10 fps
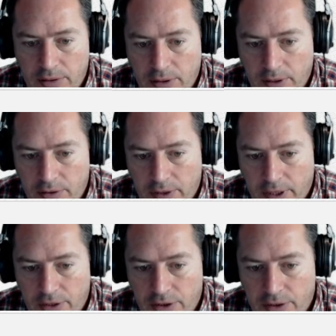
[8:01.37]
draw a
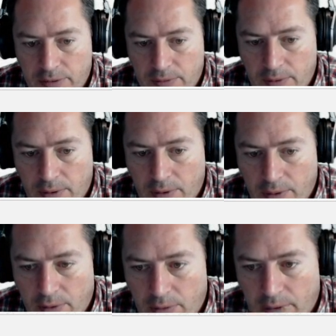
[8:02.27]
sketch
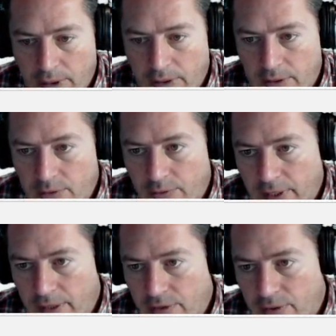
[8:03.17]
right on this
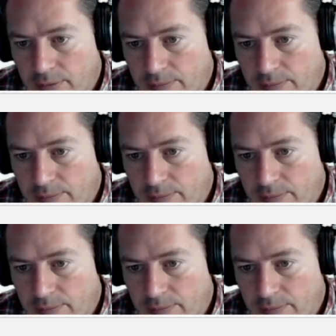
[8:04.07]
face.